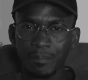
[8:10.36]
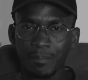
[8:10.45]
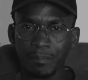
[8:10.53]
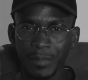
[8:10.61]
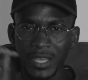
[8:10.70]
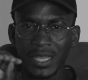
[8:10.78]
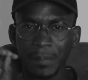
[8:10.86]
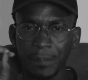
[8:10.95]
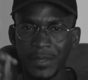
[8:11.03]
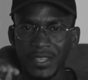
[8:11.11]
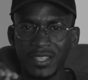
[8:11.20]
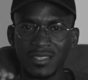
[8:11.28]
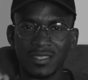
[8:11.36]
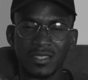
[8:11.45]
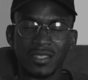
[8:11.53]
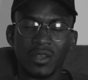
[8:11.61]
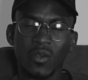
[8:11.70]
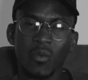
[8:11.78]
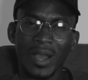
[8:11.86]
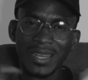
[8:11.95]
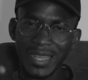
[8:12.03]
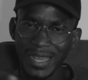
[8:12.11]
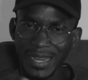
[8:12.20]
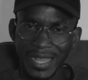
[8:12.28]
big piece, one
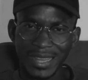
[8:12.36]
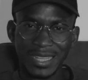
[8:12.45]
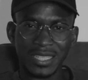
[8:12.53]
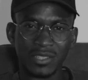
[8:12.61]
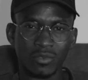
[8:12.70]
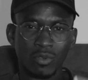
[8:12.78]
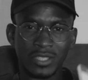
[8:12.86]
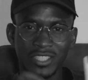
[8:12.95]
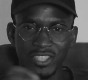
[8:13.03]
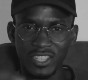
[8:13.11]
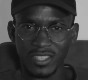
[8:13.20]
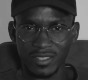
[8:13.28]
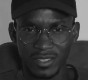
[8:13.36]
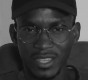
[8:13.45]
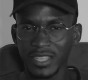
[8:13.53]
area that has got cheese.